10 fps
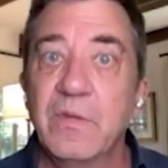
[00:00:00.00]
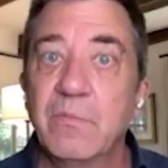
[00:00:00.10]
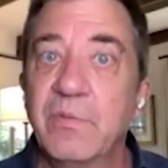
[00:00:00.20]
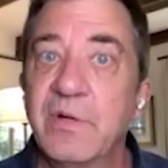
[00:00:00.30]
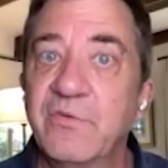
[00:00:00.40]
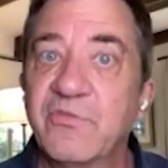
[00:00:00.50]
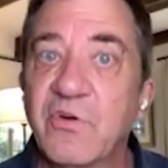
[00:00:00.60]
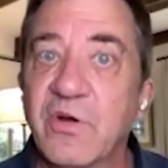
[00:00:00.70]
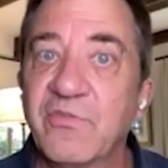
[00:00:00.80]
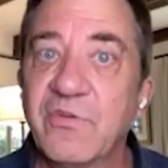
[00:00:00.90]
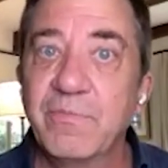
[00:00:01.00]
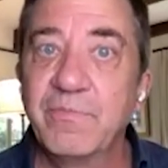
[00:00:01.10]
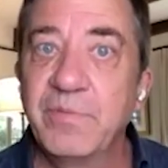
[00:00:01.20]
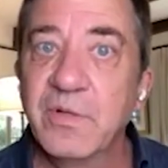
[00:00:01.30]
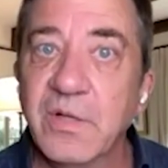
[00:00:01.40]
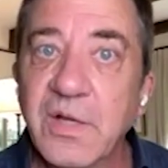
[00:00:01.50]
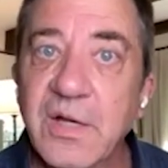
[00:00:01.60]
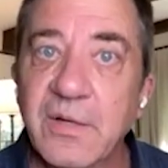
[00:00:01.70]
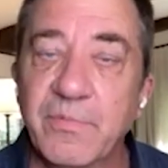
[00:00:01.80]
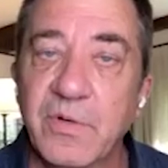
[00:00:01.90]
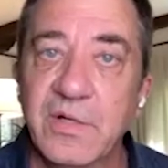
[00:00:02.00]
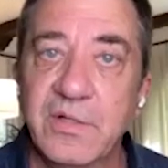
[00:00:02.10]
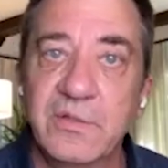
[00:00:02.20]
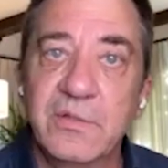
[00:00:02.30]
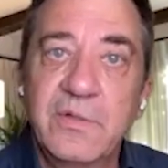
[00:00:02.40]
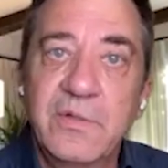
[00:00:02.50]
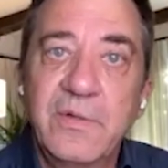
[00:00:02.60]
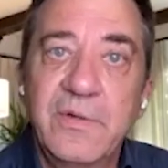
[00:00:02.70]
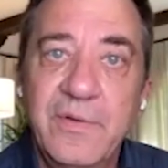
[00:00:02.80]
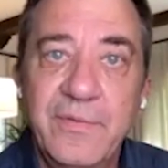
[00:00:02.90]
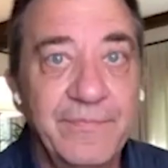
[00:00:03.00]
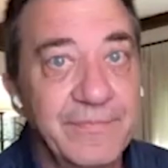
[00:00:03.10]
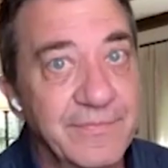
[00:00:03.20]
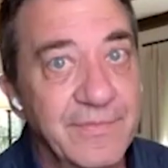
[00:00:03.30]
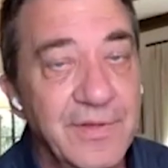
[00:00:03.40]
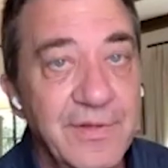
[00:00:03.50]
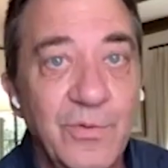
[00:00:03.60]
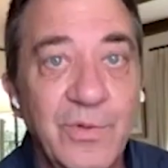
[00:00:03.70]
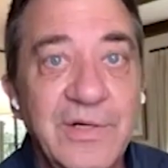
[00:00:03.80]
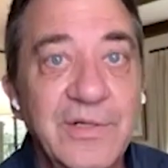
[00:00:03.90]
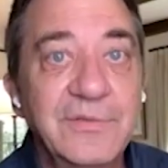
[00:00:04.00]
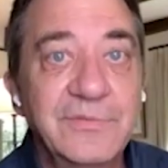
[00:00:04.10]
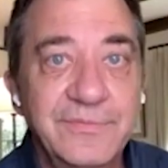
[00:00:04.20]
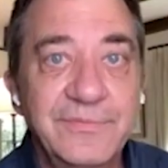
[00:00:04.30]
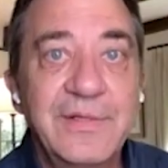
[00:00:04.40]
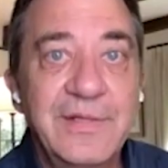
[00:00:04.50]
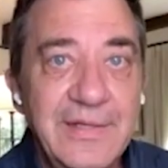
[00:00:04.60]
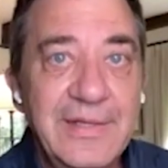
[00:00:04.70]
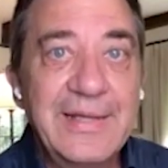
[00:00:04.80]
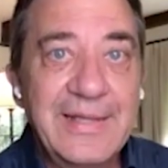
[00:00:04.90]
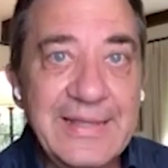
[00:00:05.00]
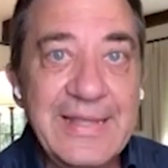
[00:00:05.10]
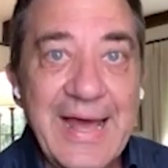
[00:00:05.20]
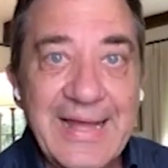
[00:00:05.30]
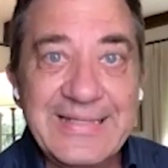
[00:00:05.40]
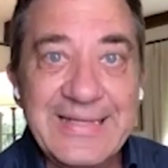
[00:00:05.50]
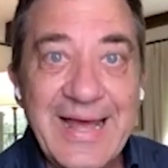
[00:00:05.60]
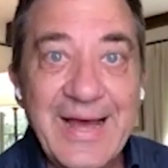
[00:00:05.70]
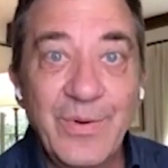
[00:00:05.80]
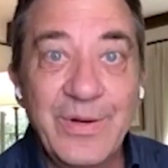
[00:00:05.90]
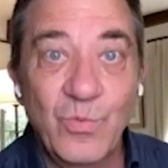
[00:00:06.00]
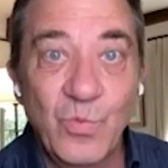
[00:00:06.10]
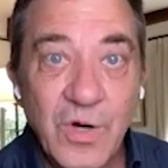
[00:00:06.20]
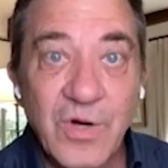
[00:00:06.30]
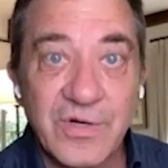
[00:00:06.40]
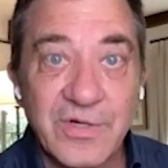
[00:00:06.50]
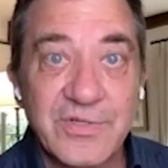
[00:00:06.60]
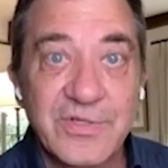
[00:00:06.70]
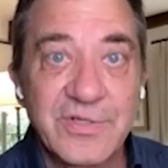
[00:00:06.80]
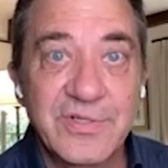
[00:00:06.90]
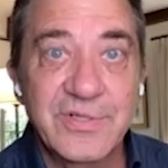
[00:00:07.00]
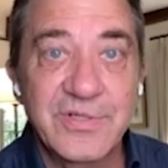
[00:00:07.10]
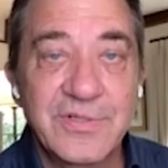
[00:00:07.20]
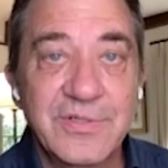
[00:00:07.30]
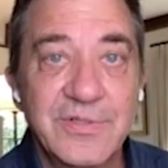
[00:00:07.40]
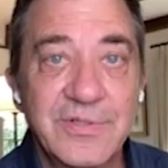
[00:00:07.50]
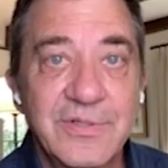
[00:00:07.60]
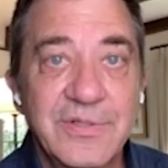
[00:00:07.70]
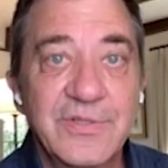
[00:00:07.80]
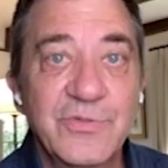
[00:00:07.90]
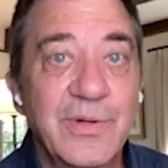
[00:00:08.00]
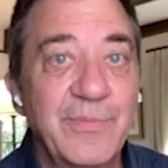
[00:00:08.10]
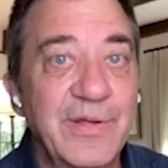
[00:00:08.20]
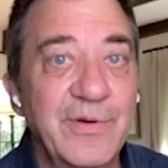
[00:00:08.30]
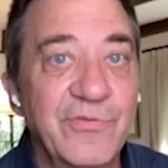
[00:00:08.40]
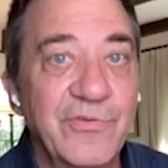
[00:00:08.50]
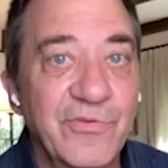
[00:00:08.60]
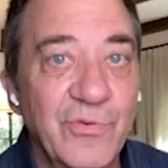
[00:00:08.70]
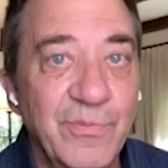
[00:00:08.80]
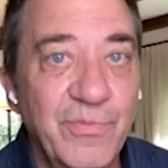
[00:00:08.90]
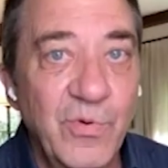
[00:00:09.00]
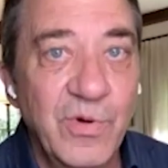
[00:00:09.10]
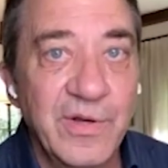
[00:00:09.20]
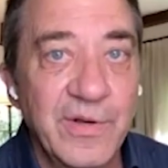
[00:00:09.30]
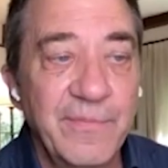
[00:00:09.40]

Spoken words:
But it starts to build up, right? Well, that's how it works. That's why boundaries are so important.